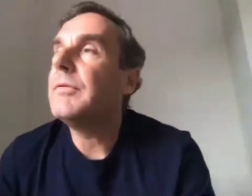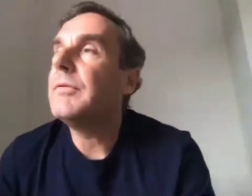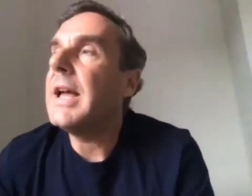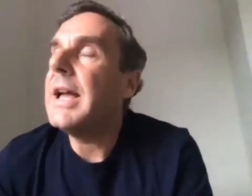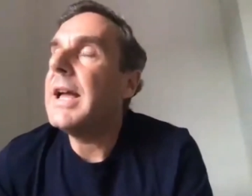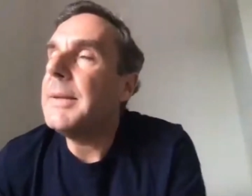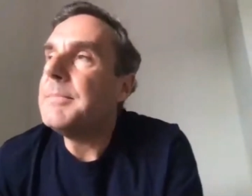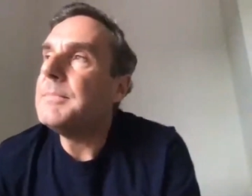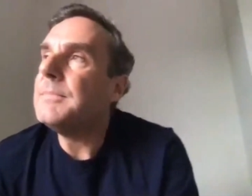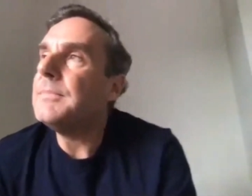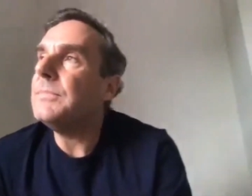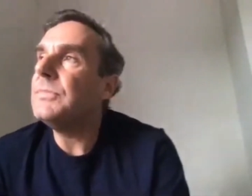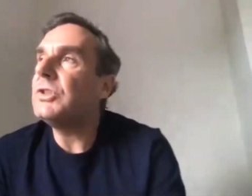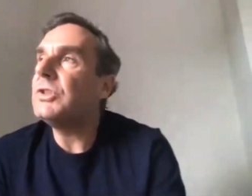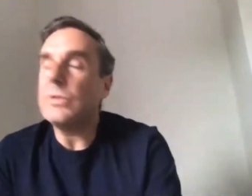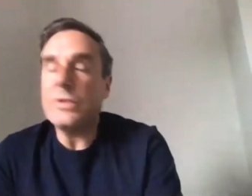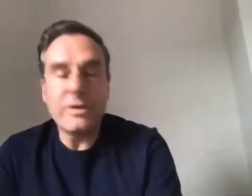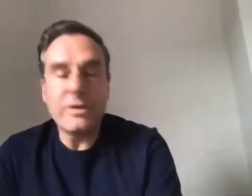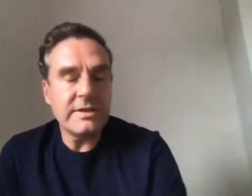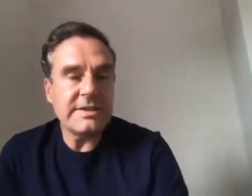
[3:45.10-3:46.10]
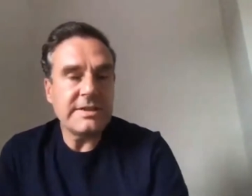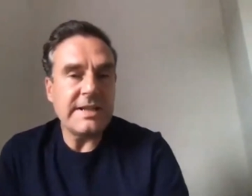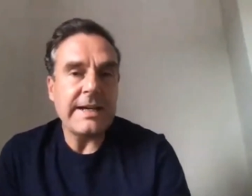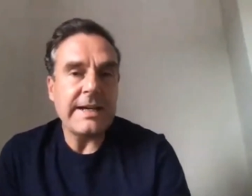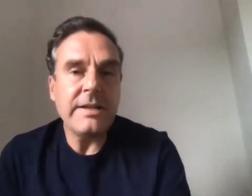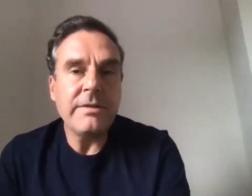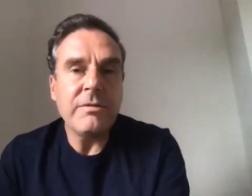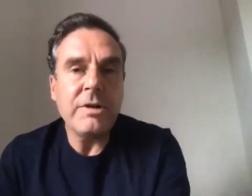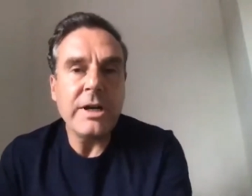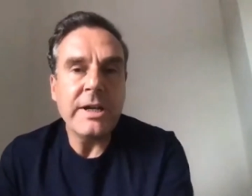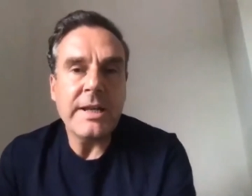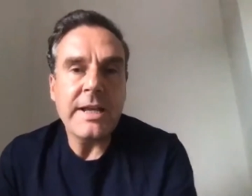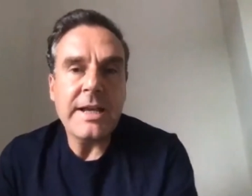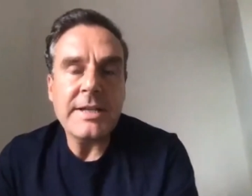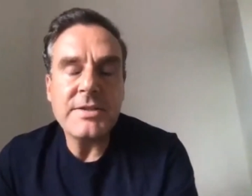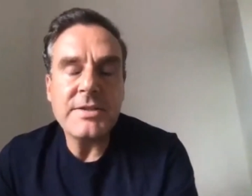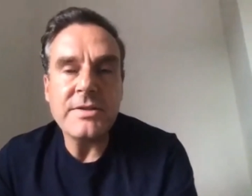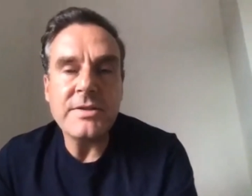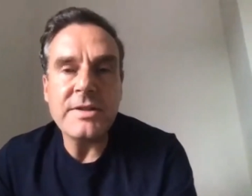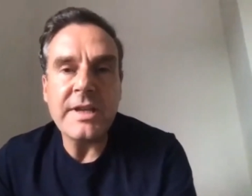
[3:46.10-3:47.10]
um, so you're exactly right.
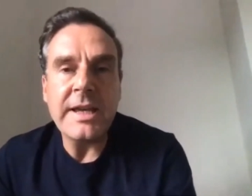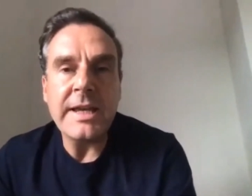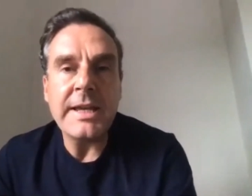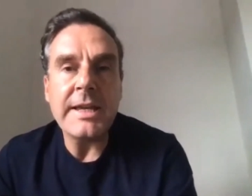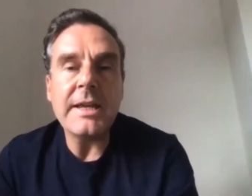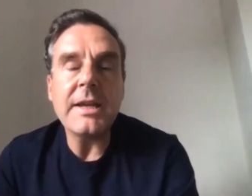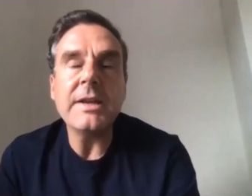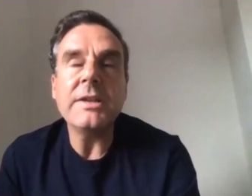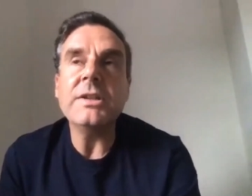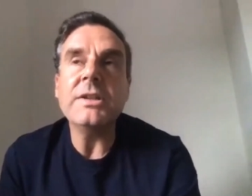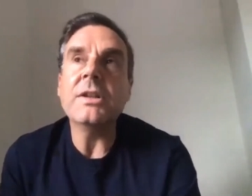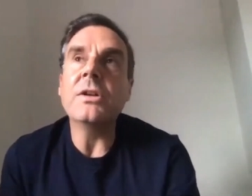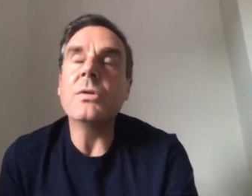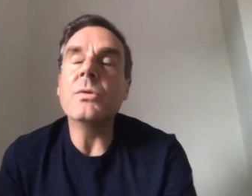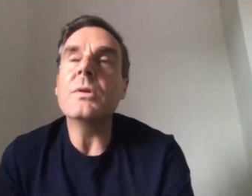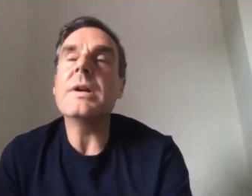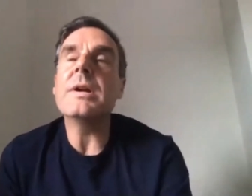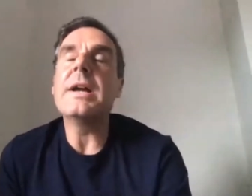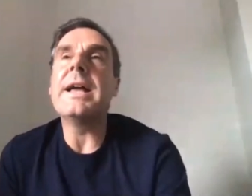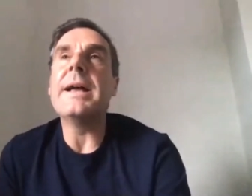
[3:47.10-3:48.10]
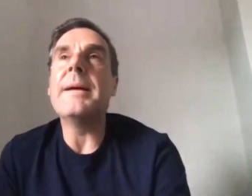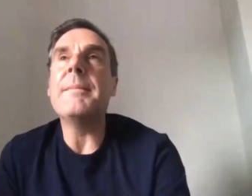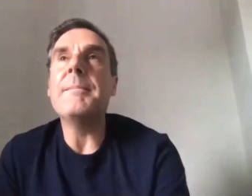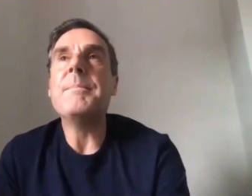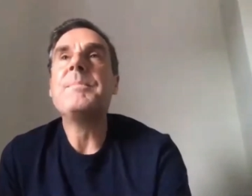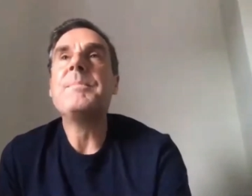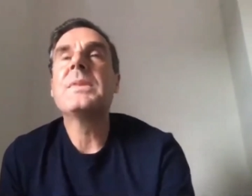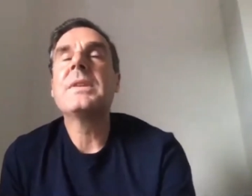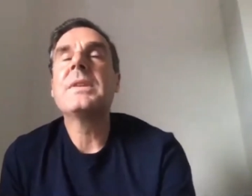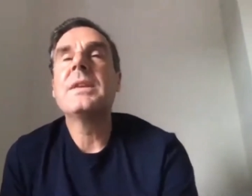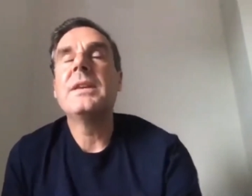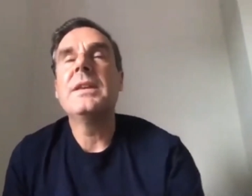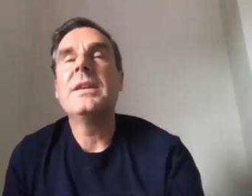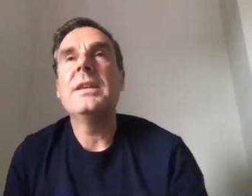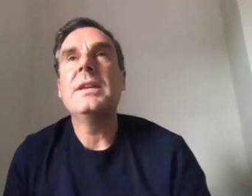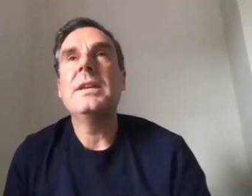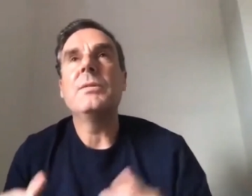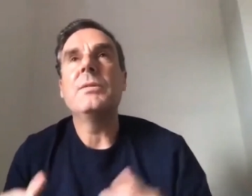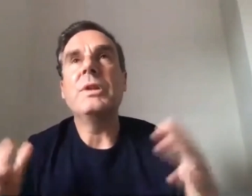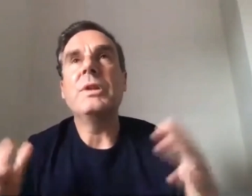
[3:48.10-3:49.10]
As you say, you know, um,
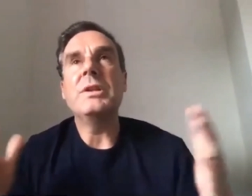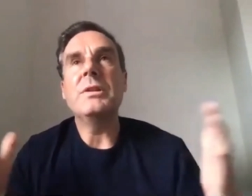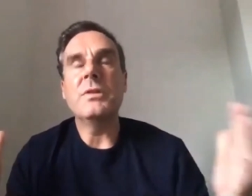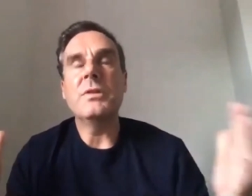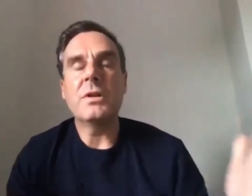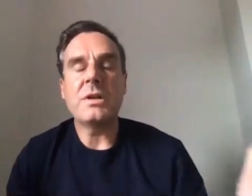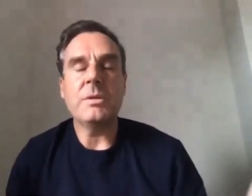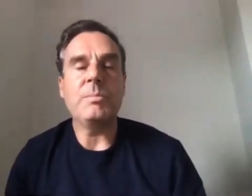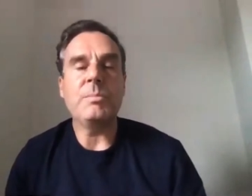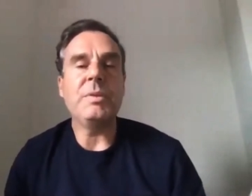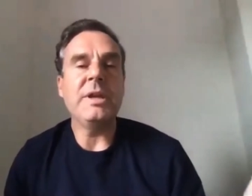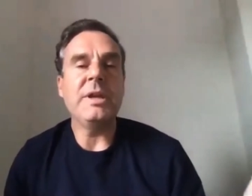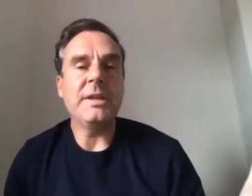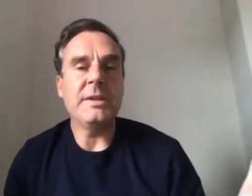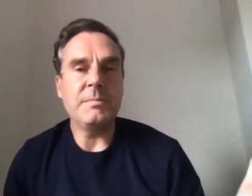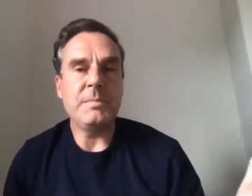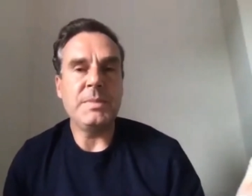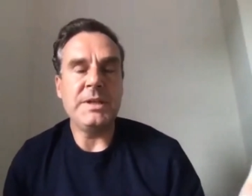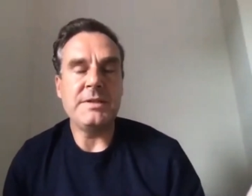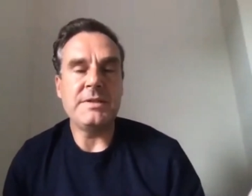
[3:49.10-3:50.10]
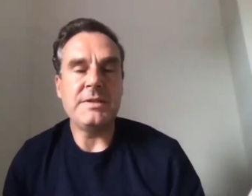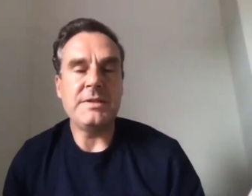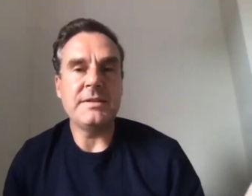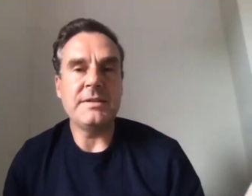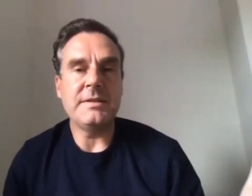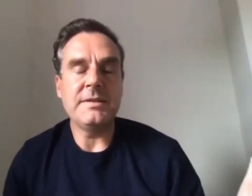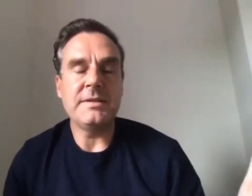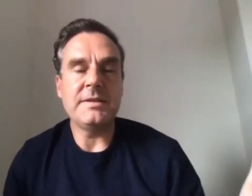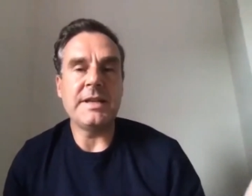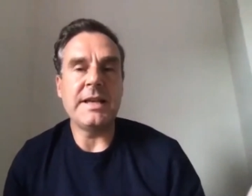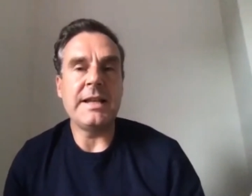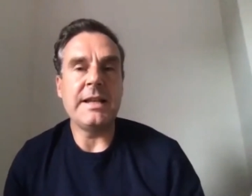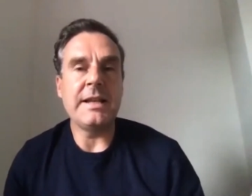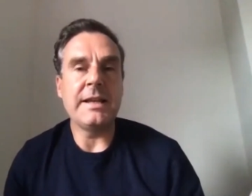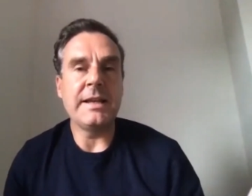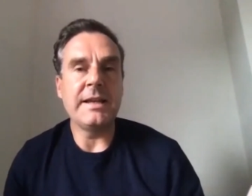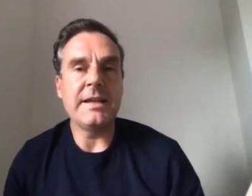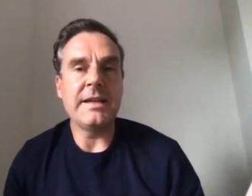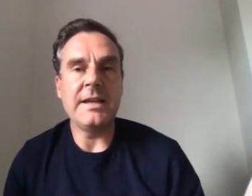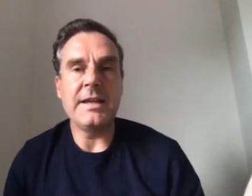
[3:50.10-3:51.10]
when you look at B two B
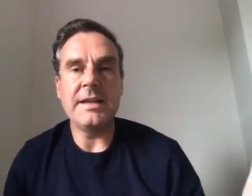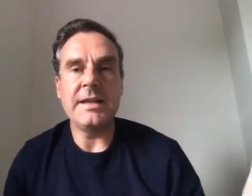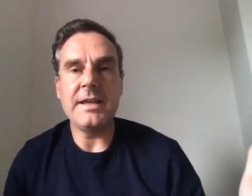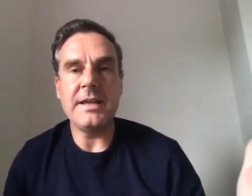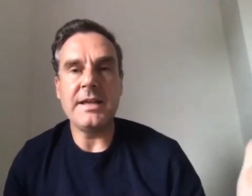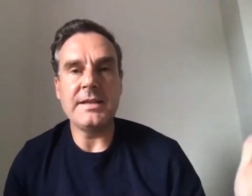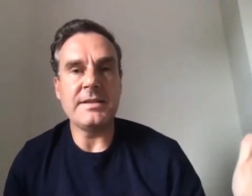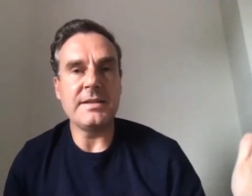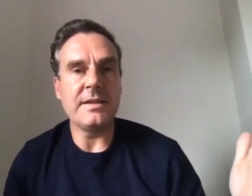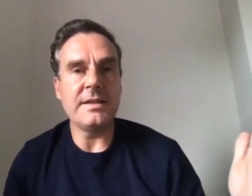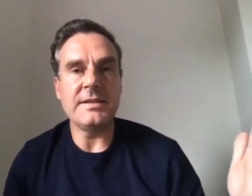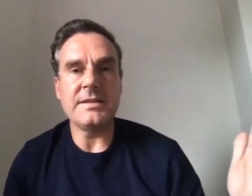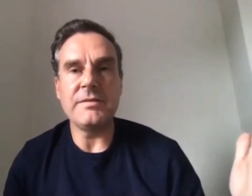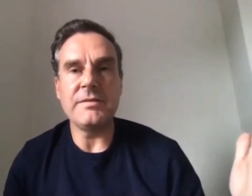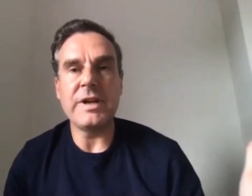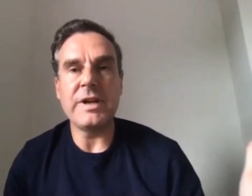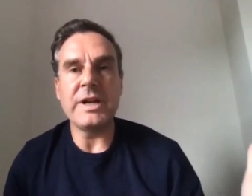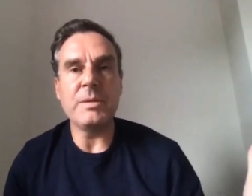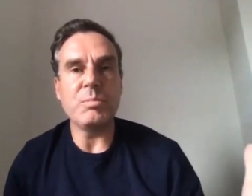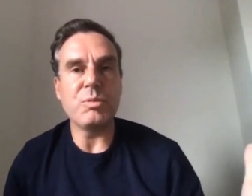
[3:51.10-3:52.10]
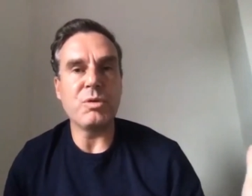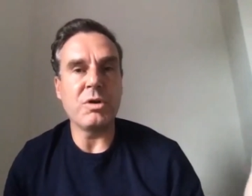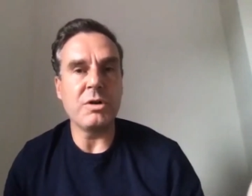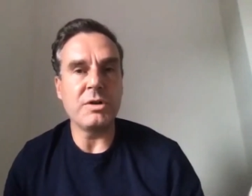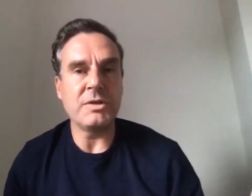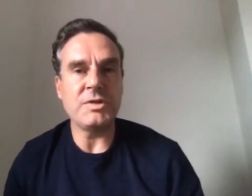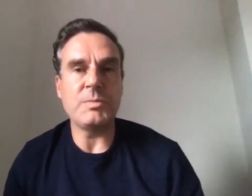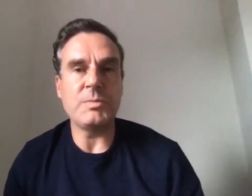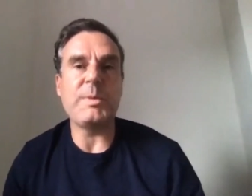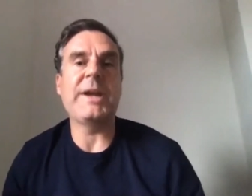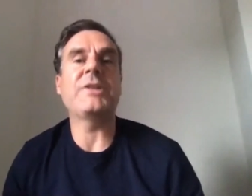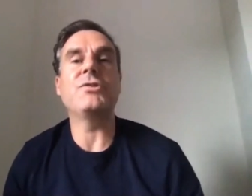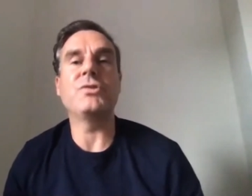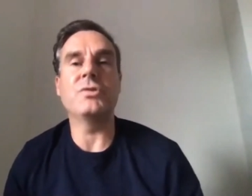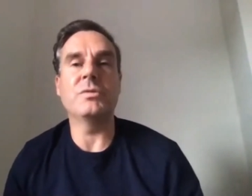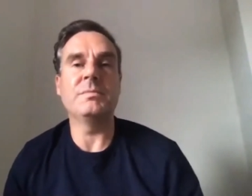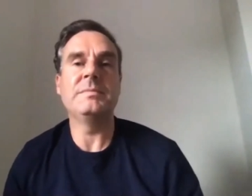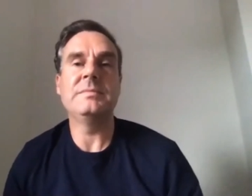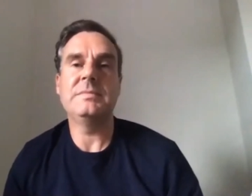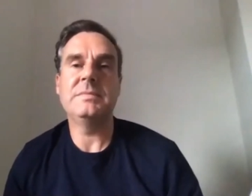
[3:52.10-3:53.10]
selling, it's a, it's a very broad
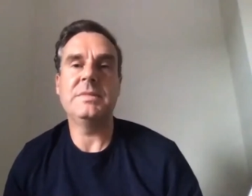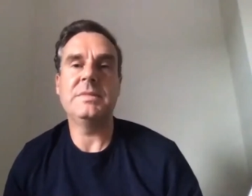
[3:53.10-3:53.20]
spectrum.